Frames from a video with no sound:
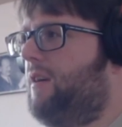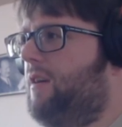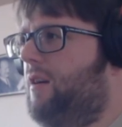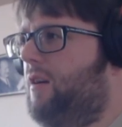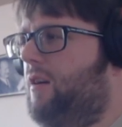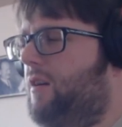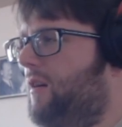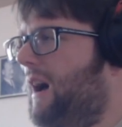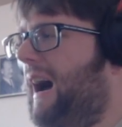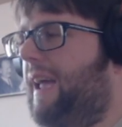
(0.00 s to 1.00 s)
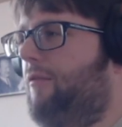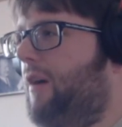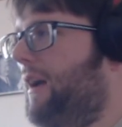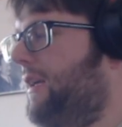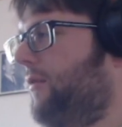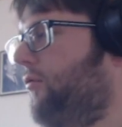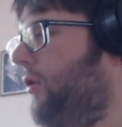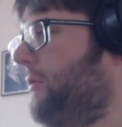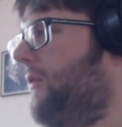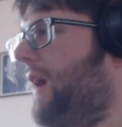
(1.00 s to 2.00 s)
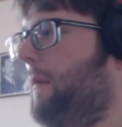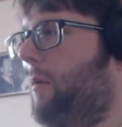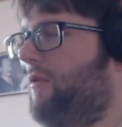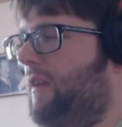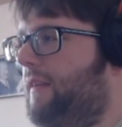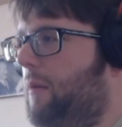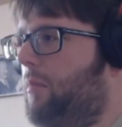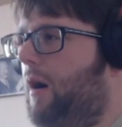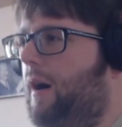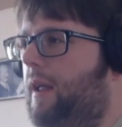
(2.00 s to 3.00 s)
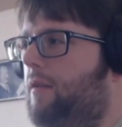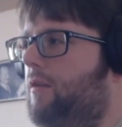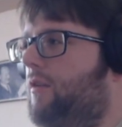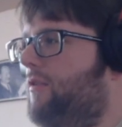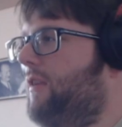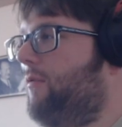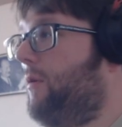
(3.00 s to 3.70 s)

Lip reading: high rope climbing, which I didn't take part in because I don't do